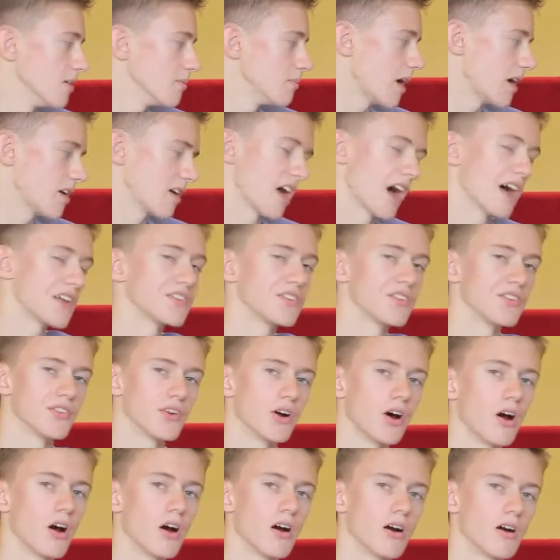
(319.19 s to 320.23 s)
battery hatches
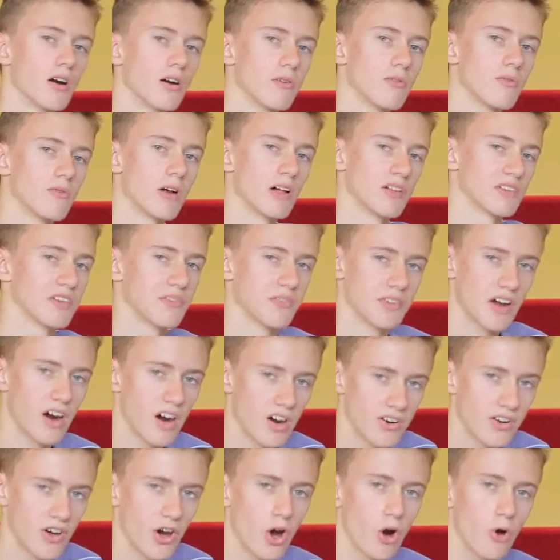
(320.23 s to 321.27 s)
are relatively
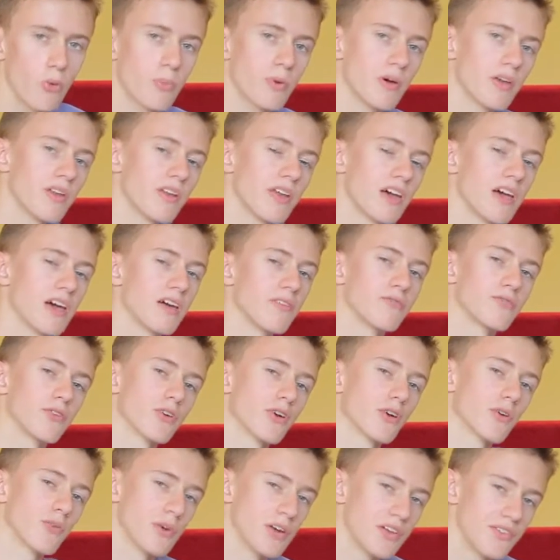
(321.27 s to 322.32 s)
hard to open, and for
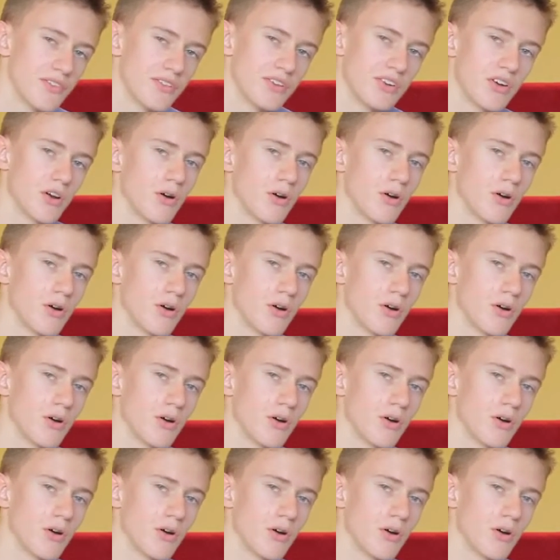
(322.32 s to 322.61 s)
good reason.